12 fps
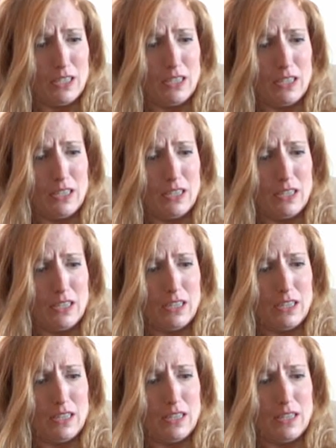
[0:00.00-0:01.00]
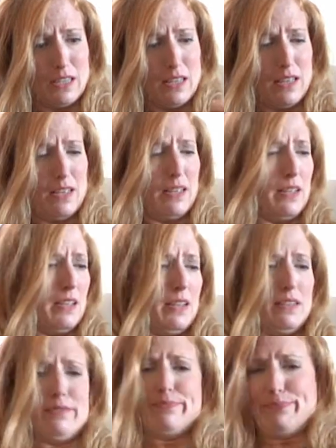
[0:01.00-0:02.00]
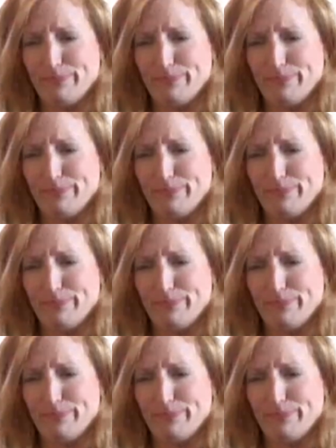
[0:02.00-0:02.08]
[no speech]